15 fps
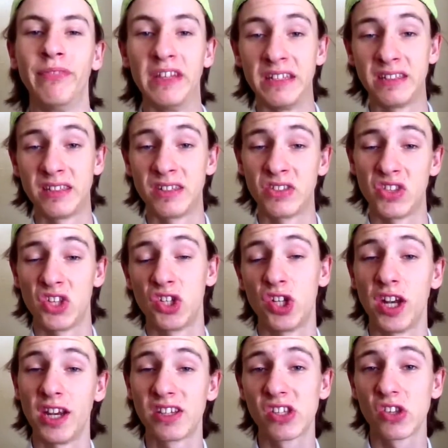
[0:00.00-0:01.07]
This is the
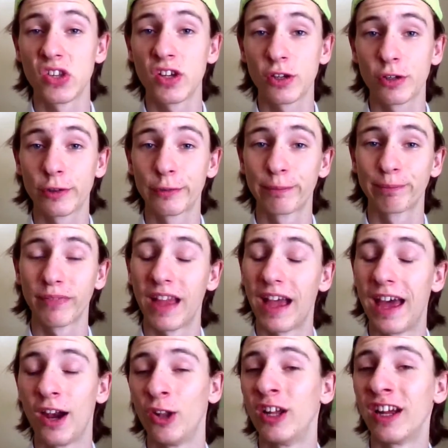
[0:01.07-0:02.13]
chase look.
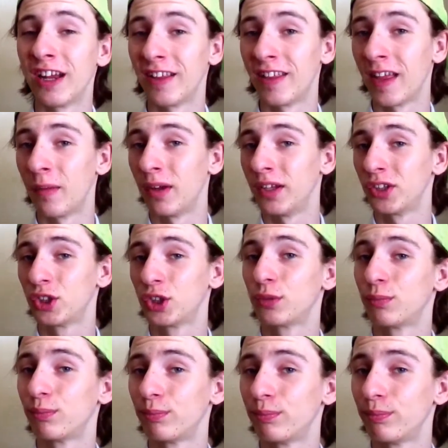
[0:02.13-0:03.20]
I don't like it that
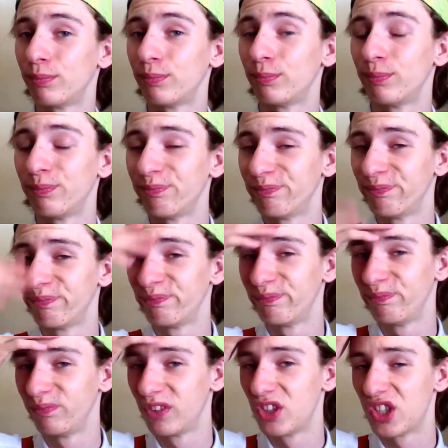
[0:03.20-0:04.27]
much.
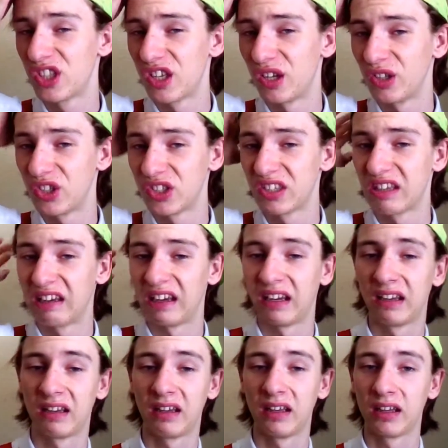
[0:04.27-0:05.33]
So I'll just
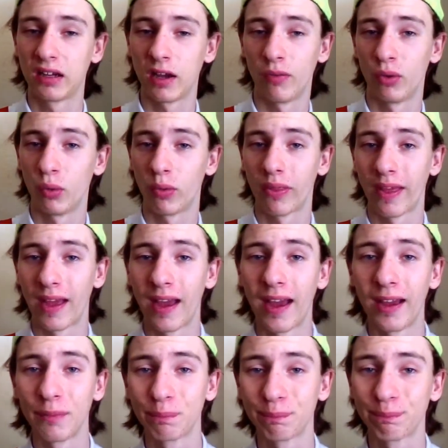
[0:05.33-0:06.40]
like cover the
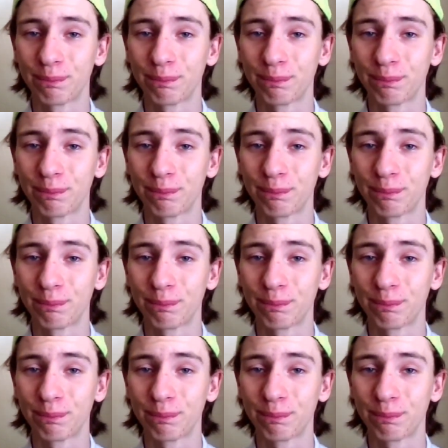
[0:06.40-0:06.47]
hat.